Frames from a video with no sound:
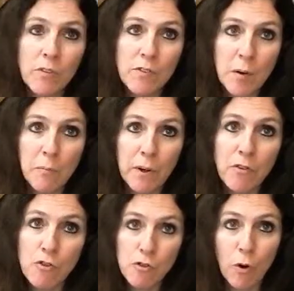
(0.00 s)
separate
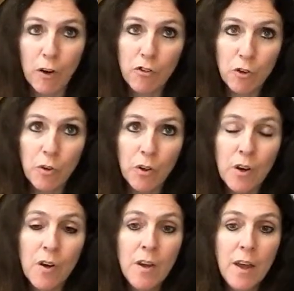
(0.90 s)
structure
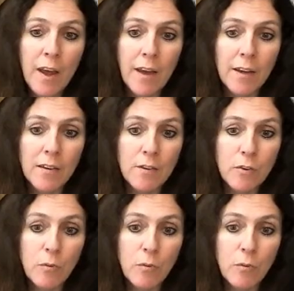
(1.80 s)
and do